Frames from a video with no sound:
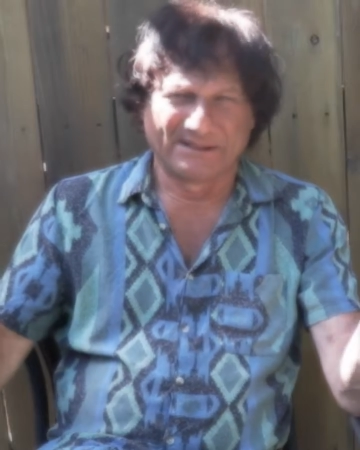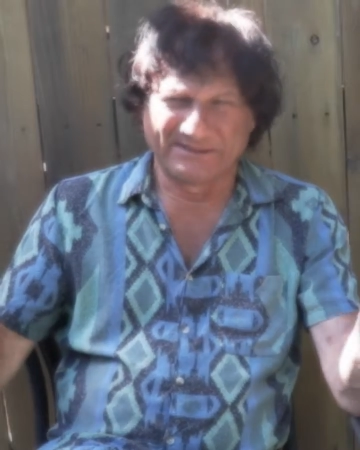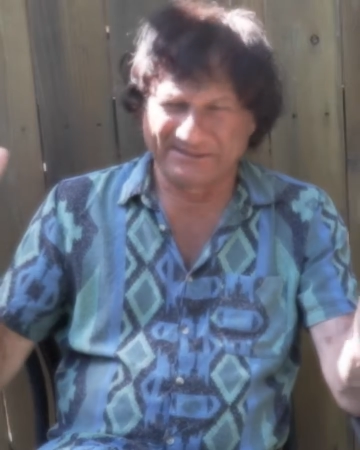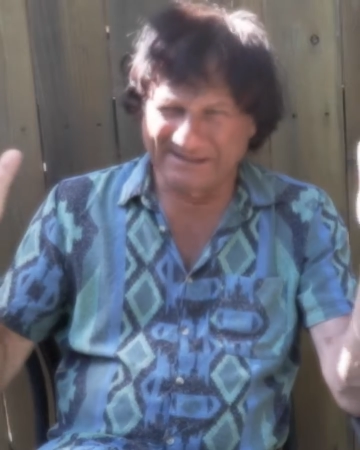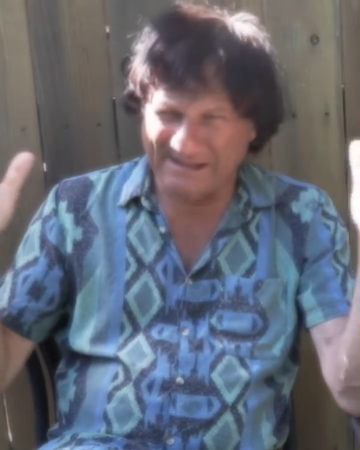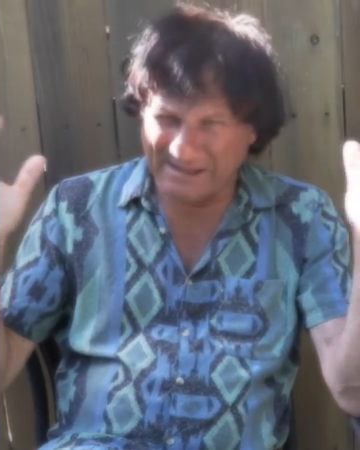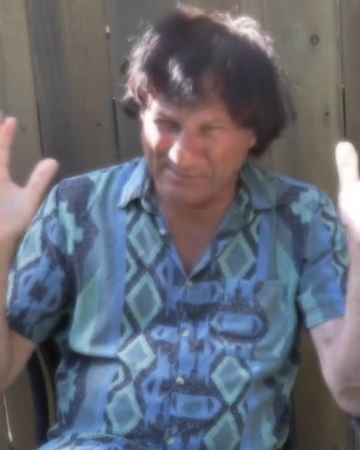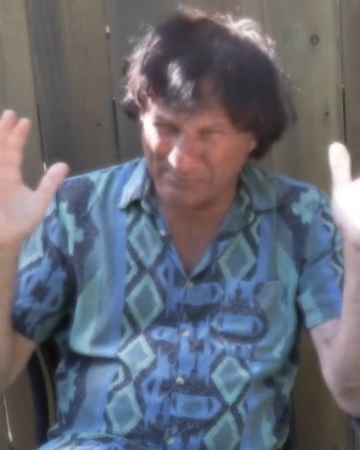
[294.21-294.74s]

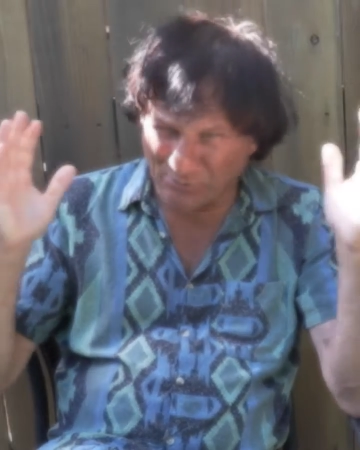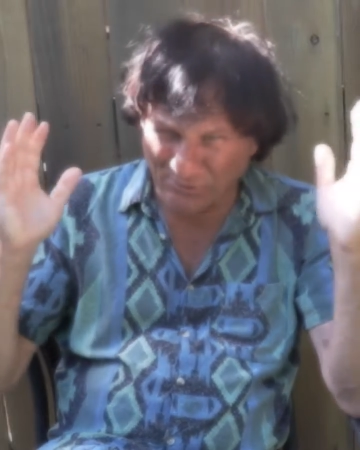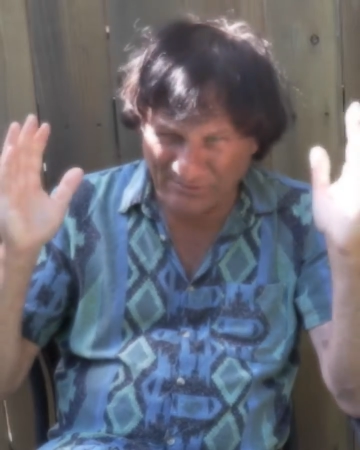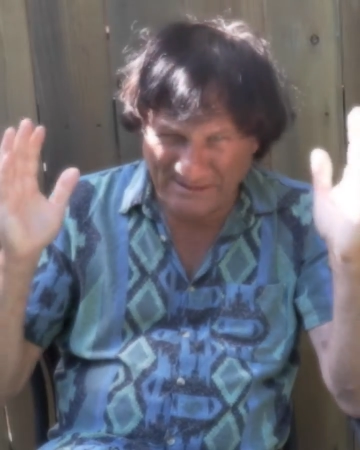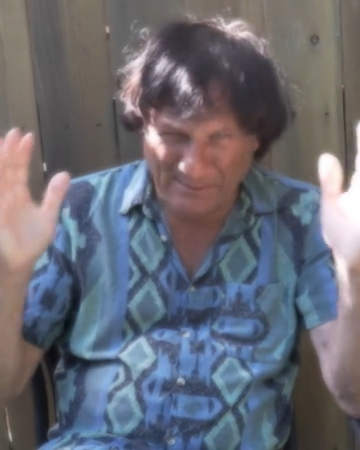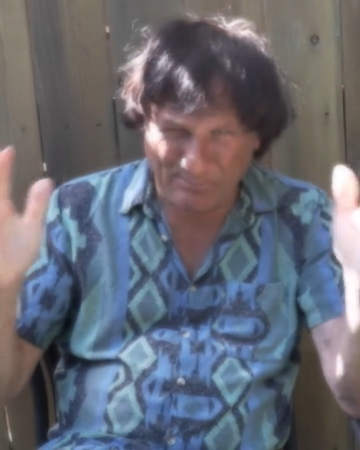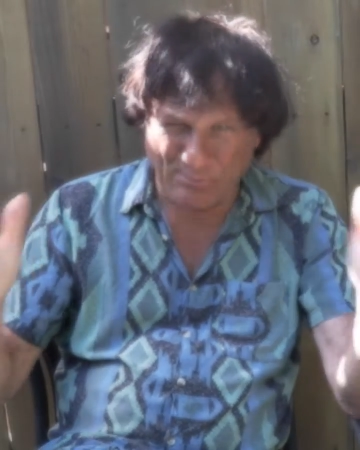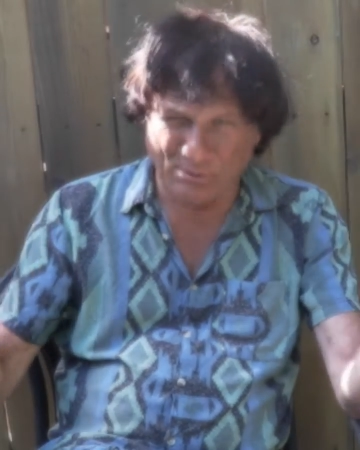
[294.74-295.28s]
name on
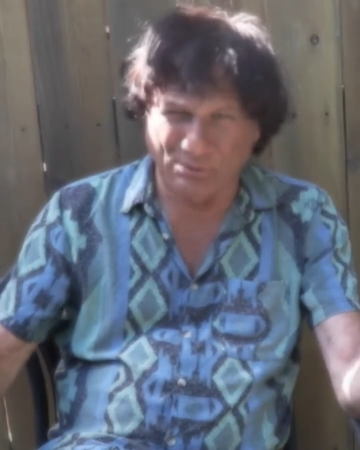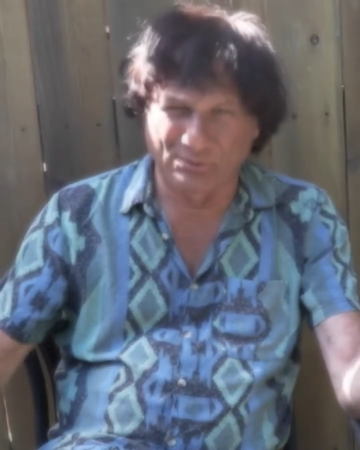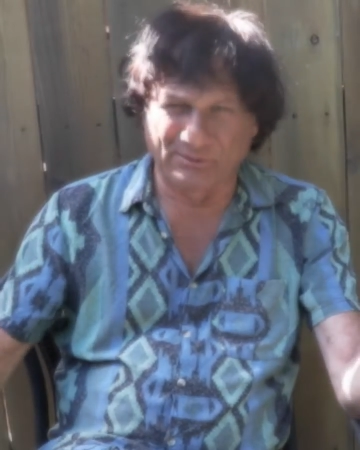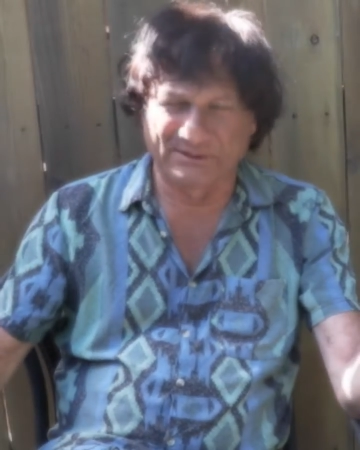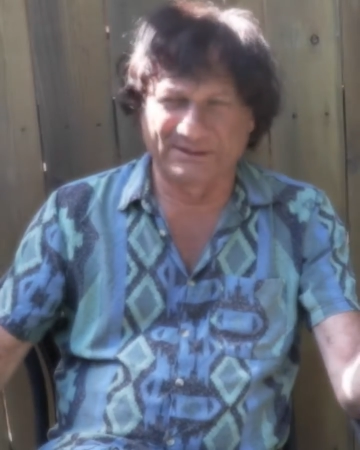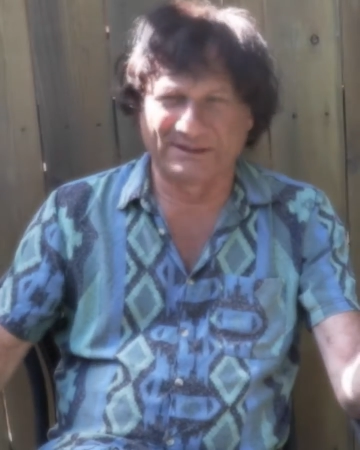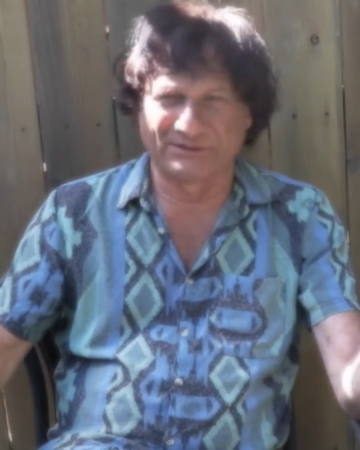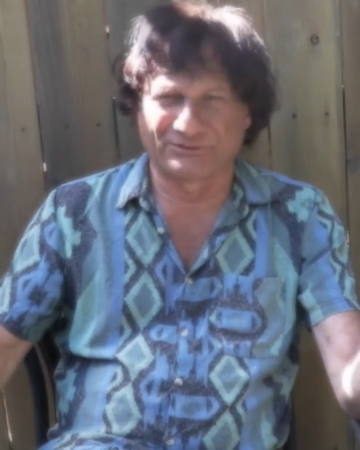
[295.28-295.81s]
that boat,
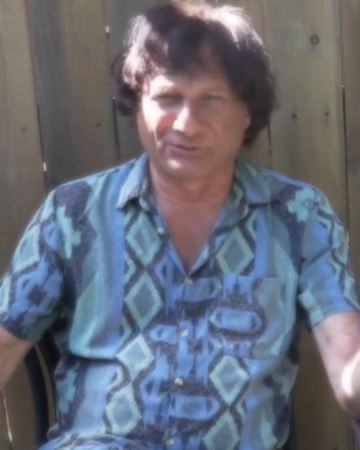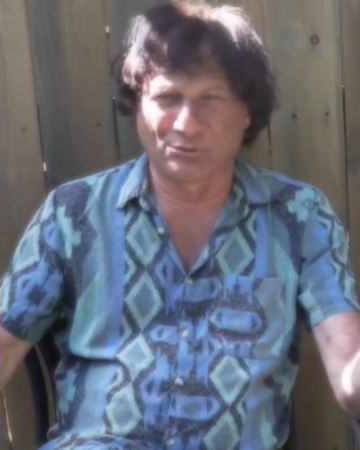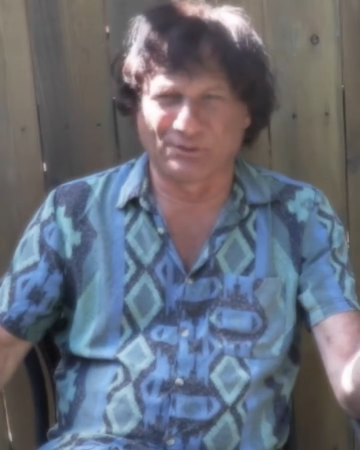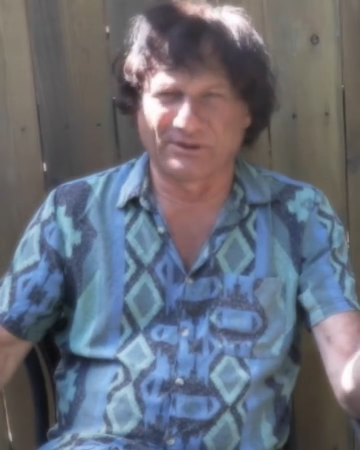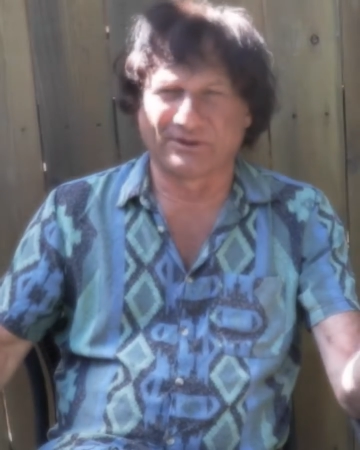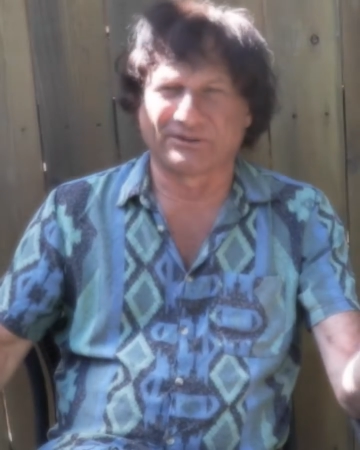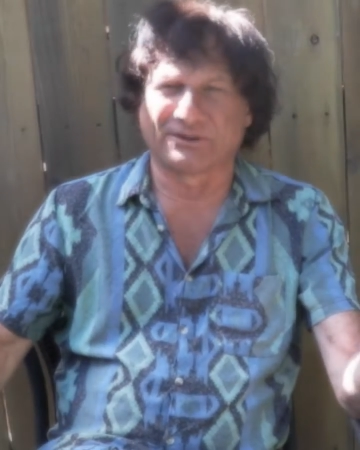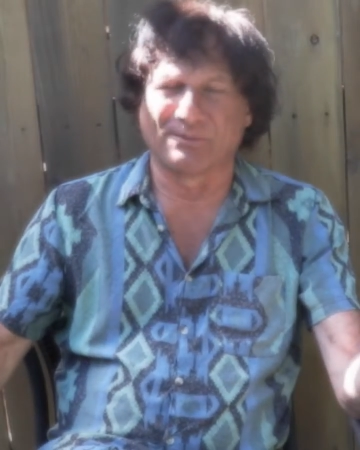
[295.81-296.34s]
it's going to